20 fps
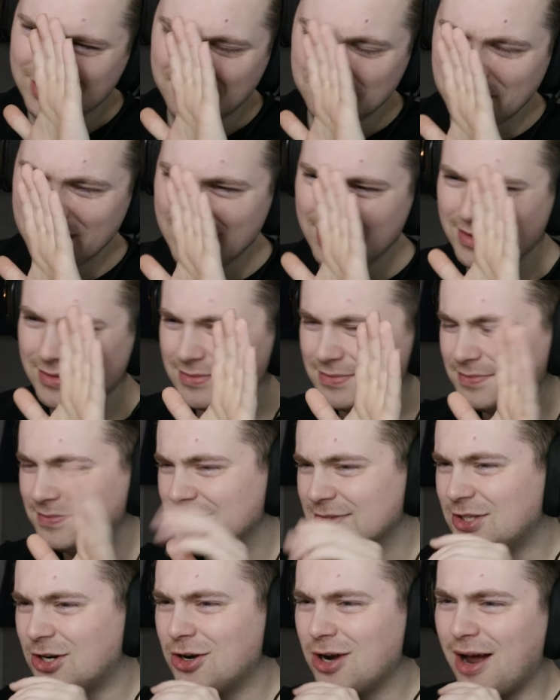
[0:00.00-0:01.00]
Man,
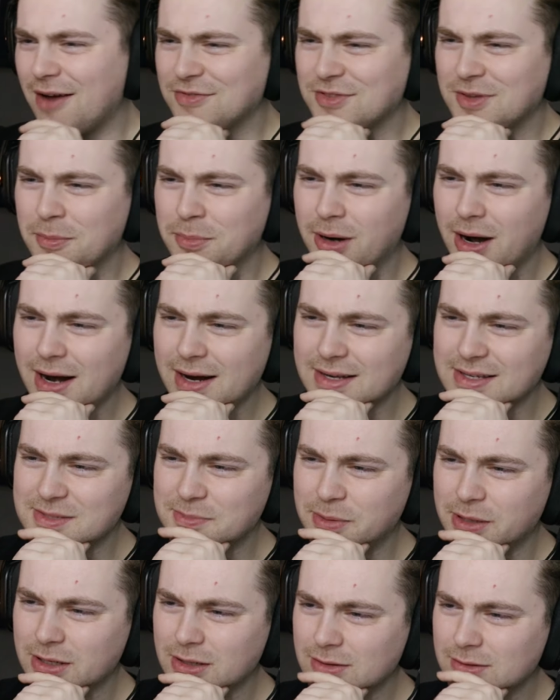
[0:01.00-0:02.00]
turn off the brights,
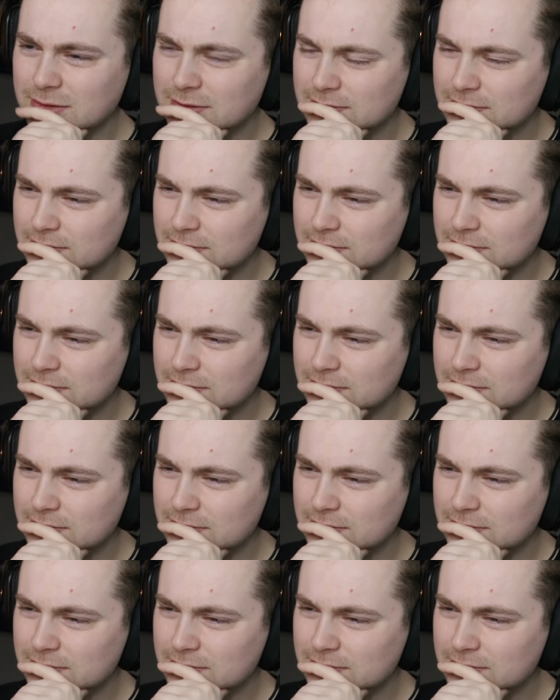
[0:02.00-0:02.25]
bro.